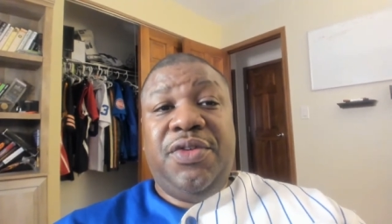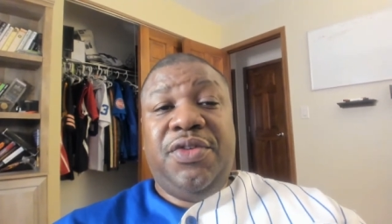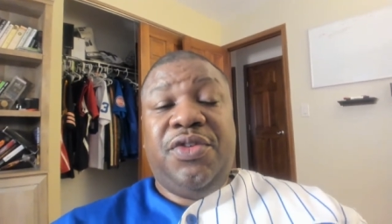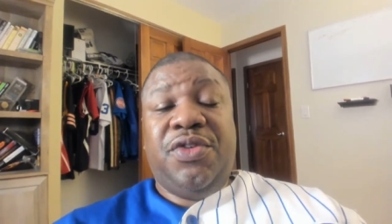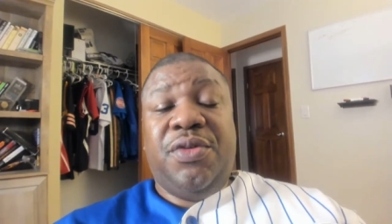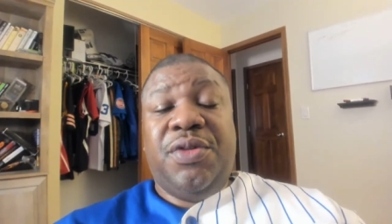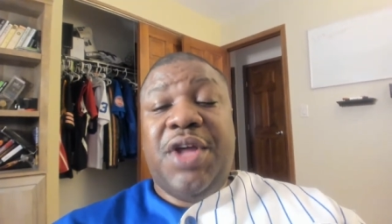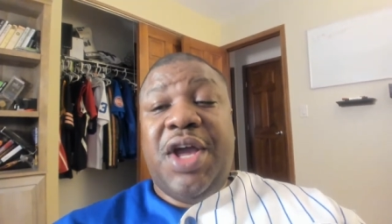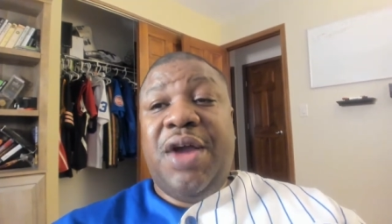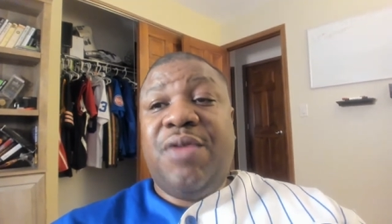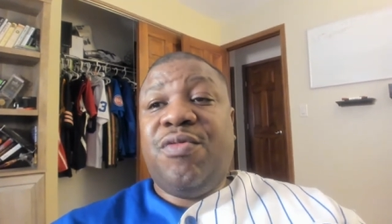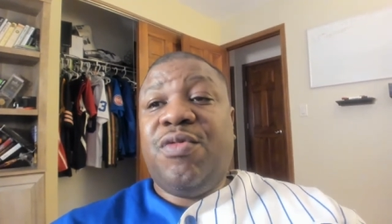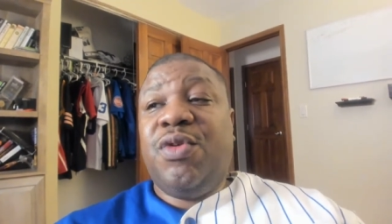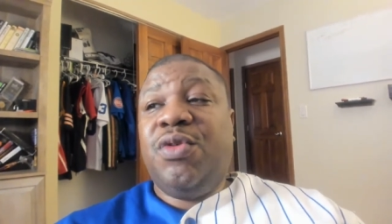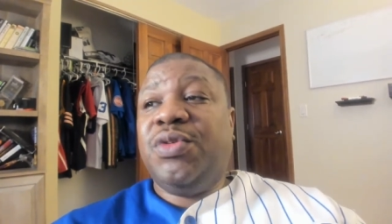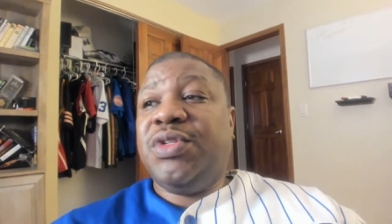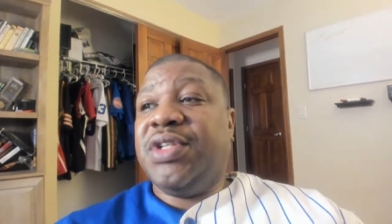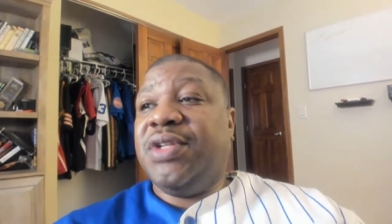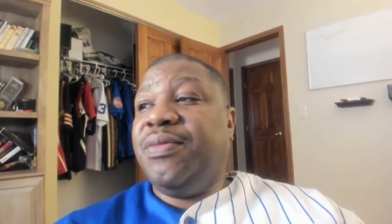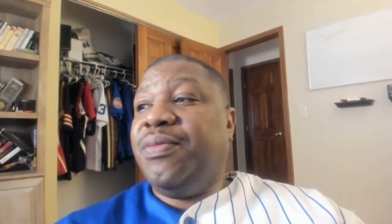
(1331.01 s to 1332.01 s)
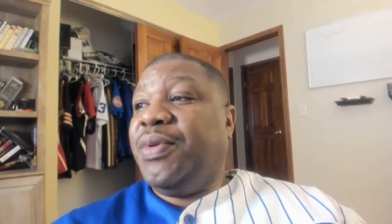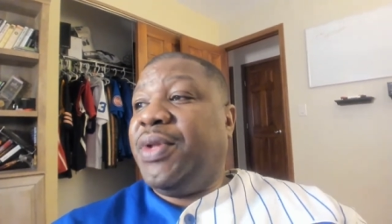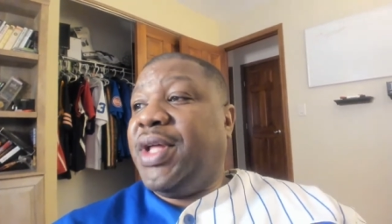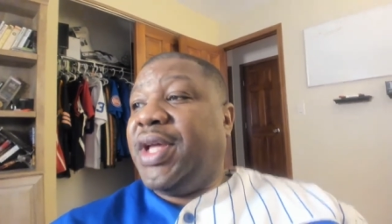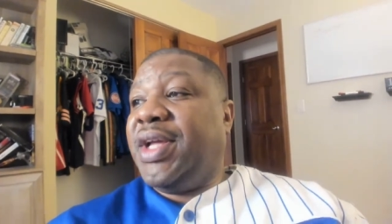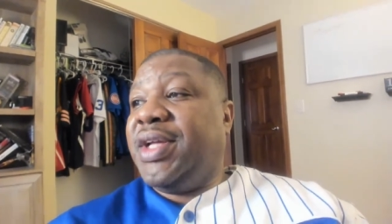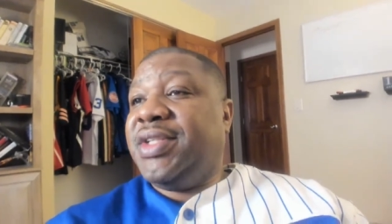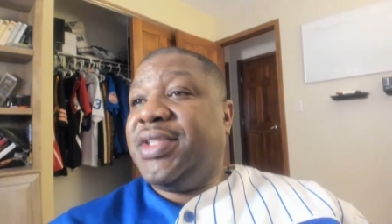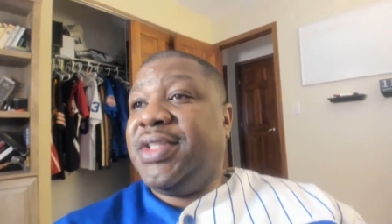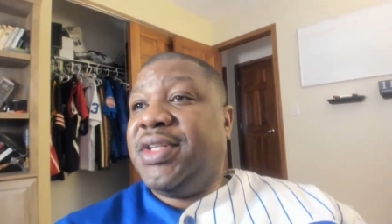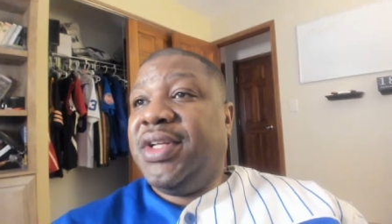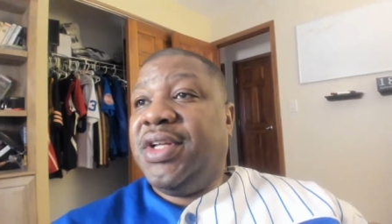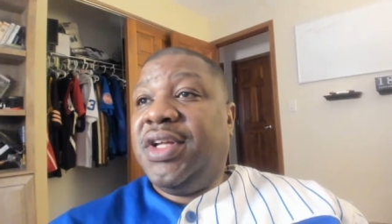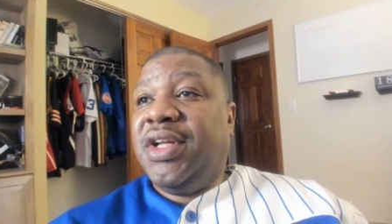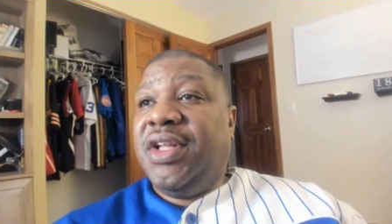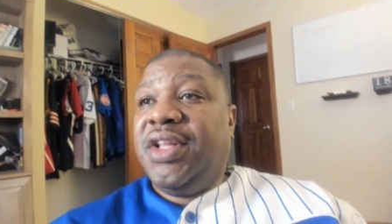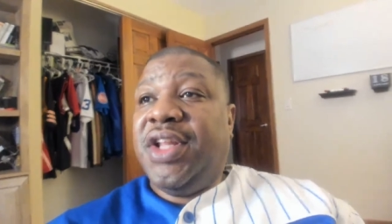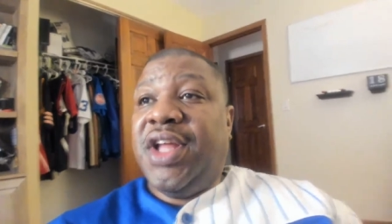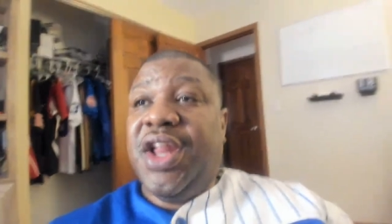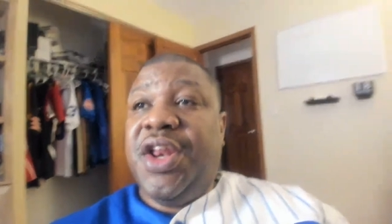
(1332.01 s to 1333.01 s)
So that rule's in place
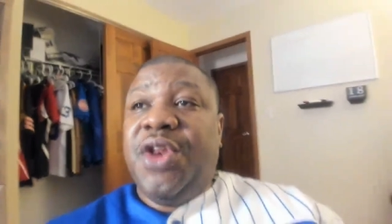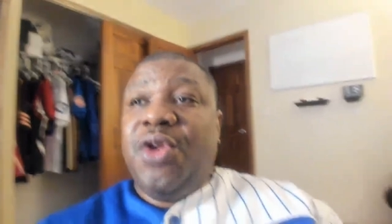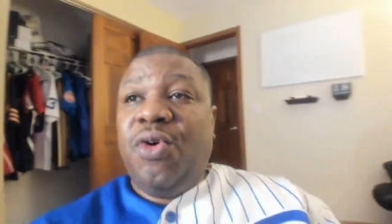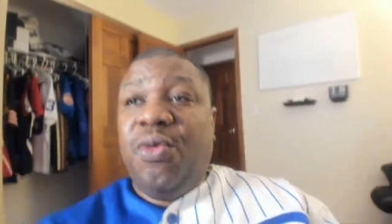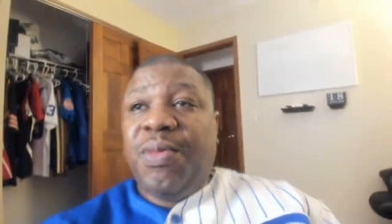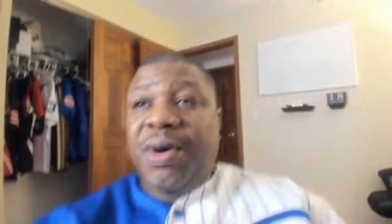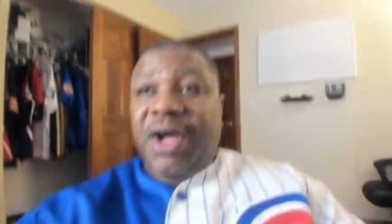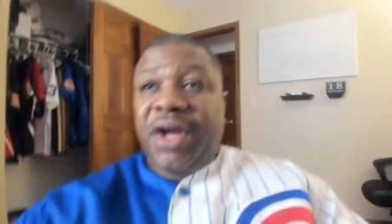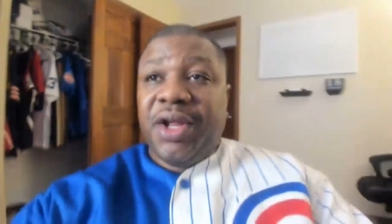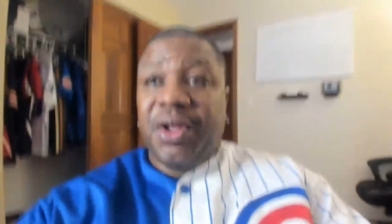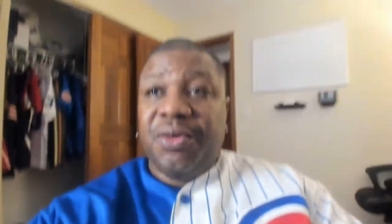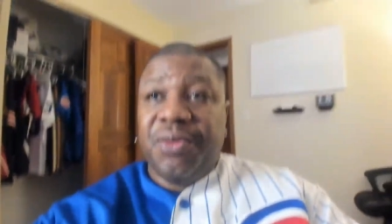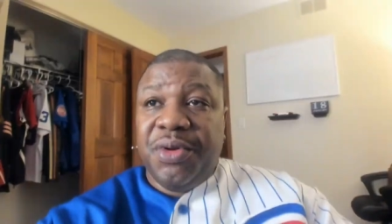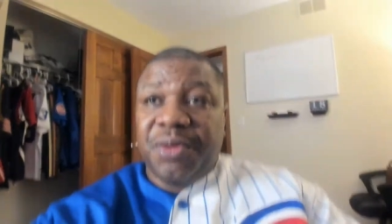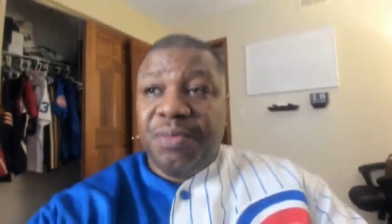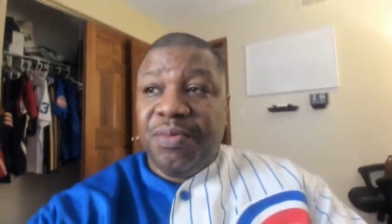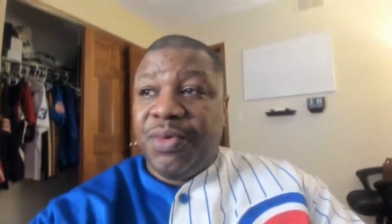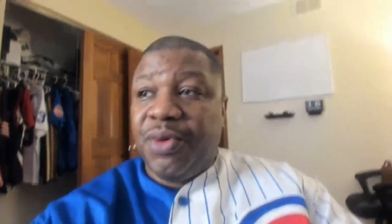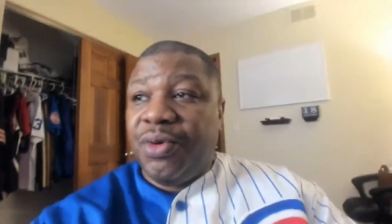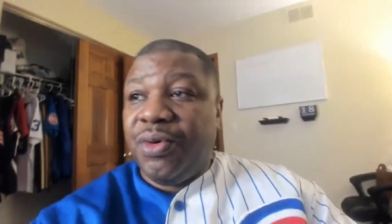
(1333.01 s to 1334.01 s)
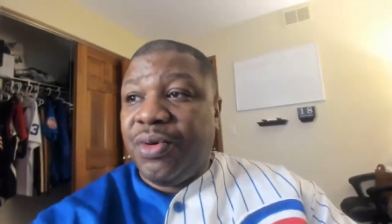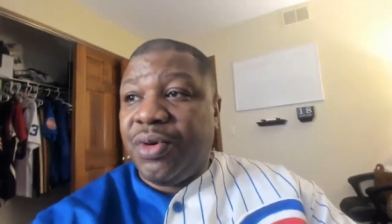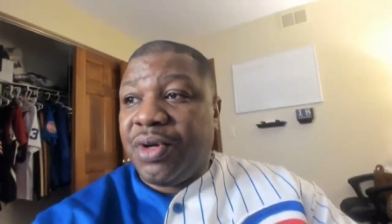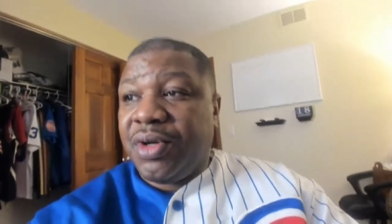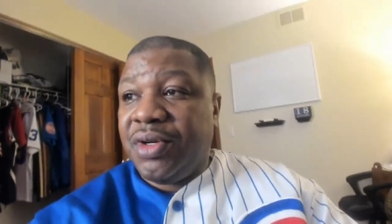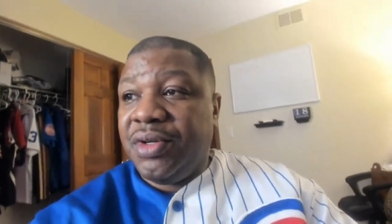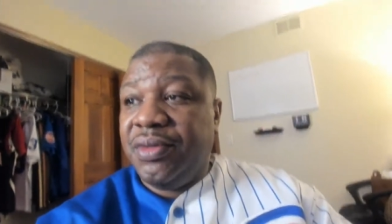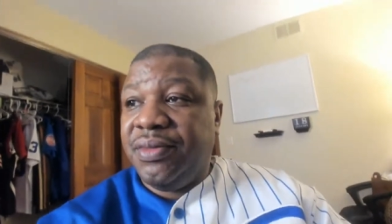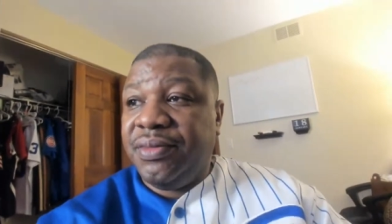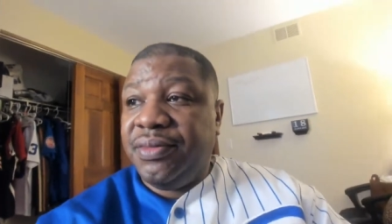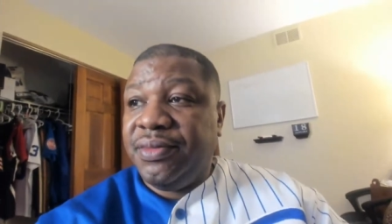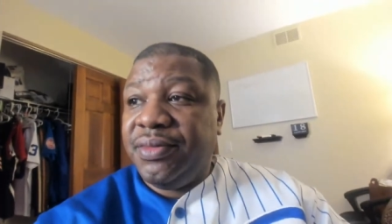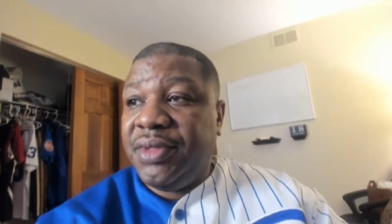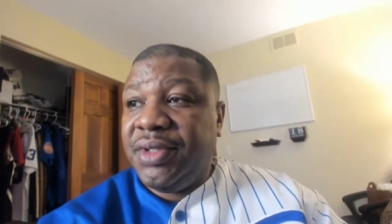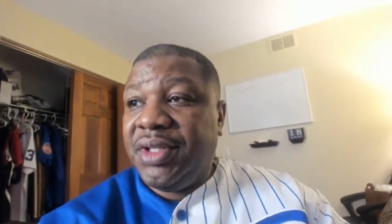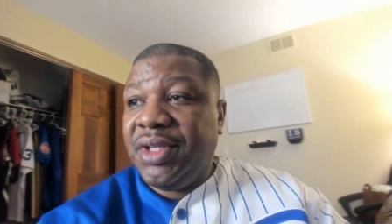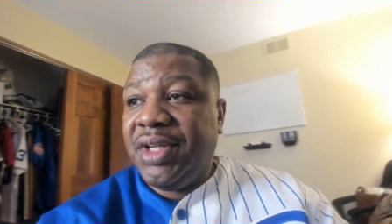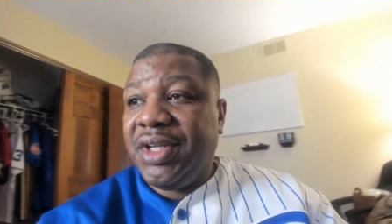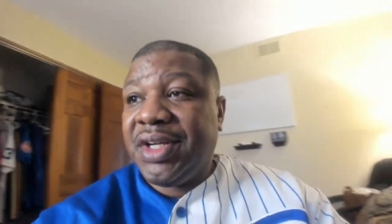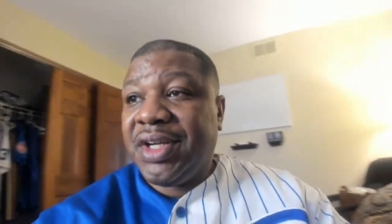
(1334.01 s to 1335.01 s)
that nobody on the board
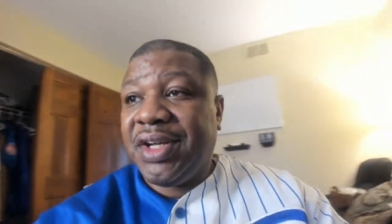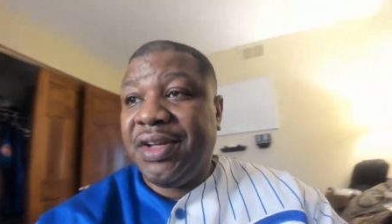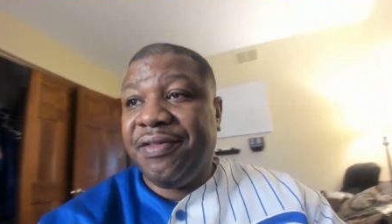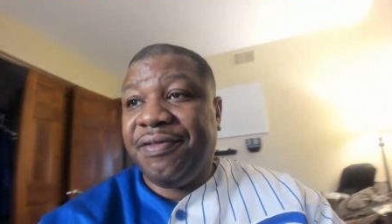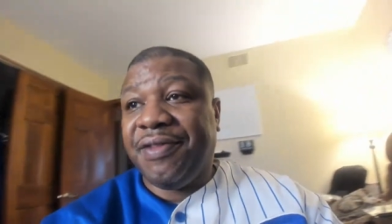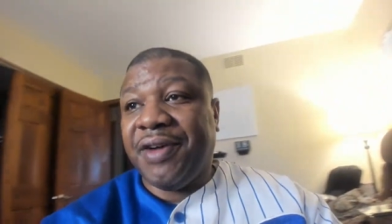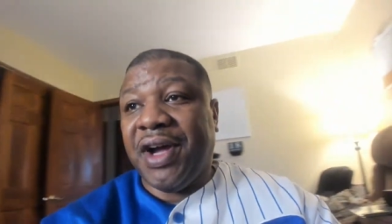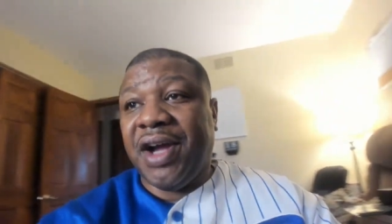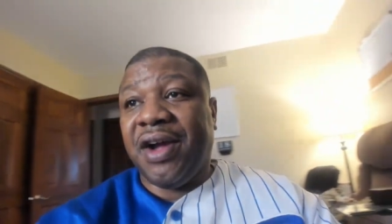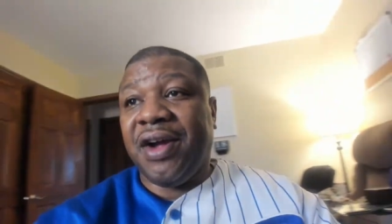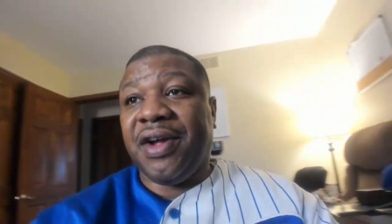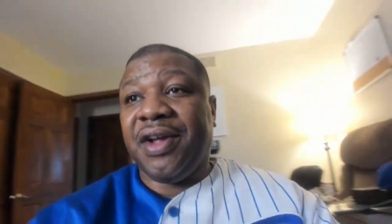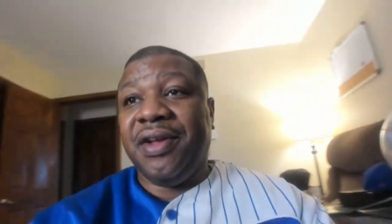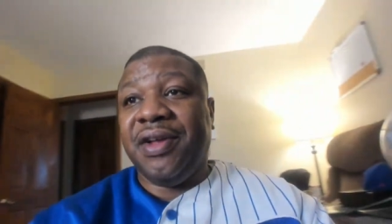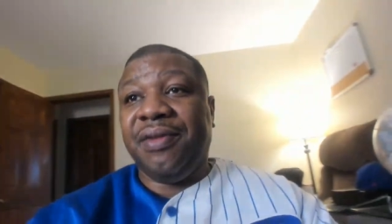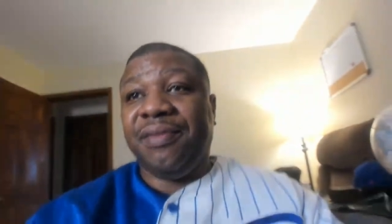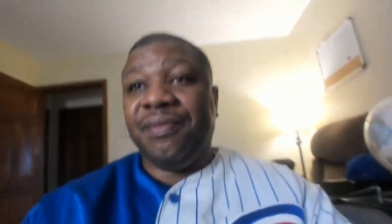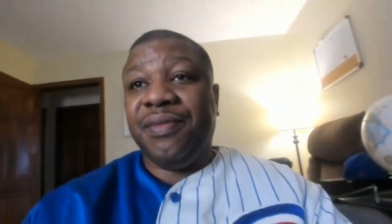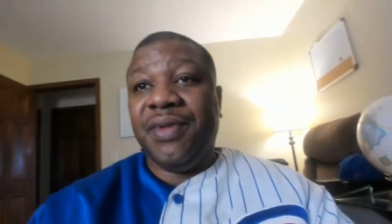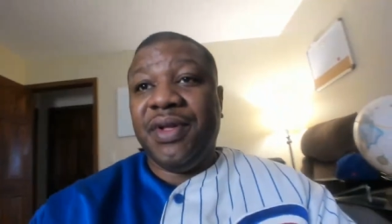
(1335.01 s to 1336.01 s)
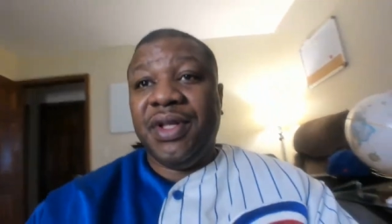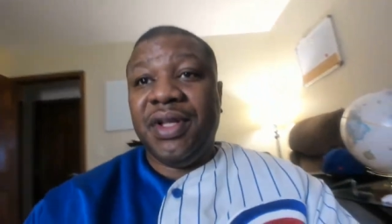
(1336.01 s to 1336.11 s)
could fire him.